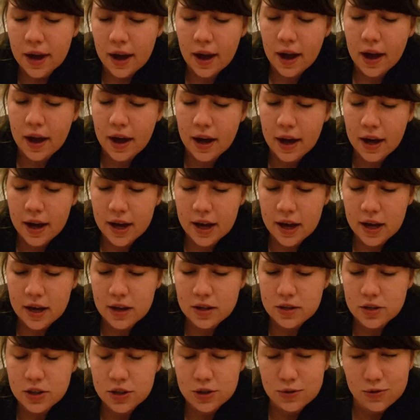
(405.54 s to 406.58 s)
I
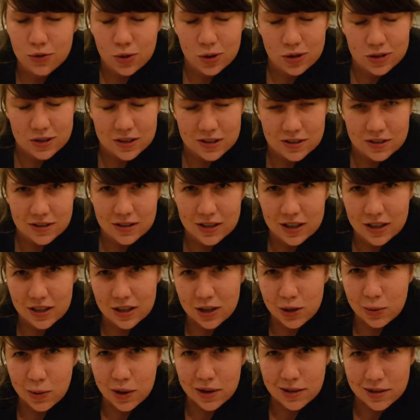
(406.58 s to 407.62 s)
look forward to seeing
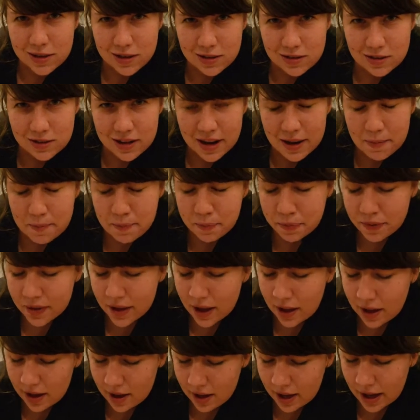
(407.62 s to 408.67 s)
you on Thursday,
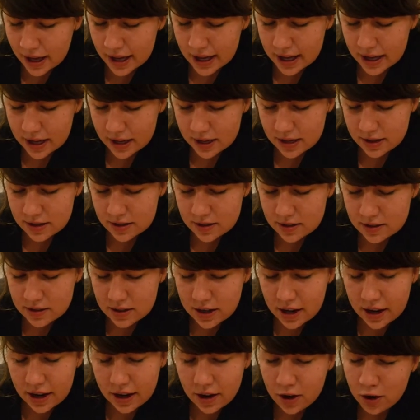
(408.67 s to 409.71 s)
and
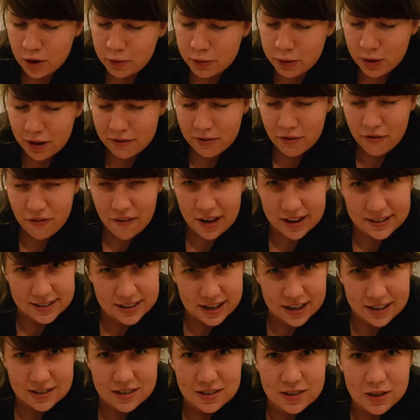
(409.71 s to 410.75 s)
I hope you have a
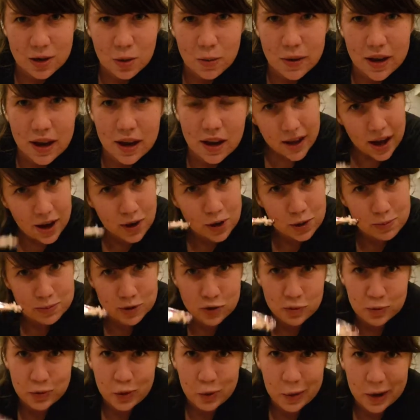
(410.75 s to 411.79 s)
fantastic week. I hope
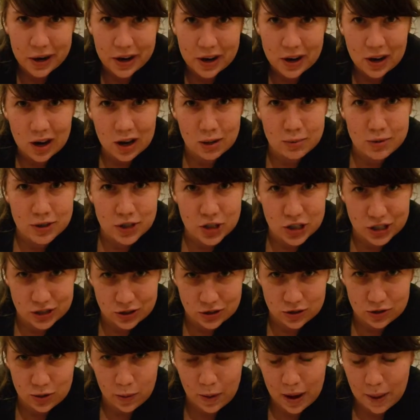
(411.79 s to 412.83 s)
this blueberry cobbler
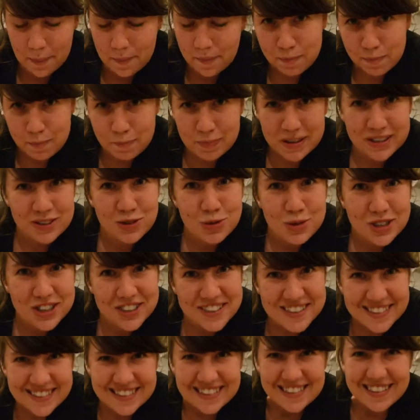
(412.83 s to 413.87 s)
cheers you up. Best
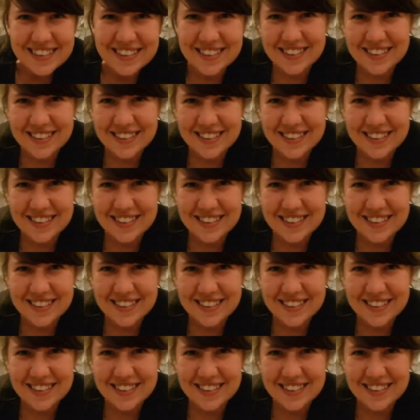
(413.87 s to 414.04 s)
wishes.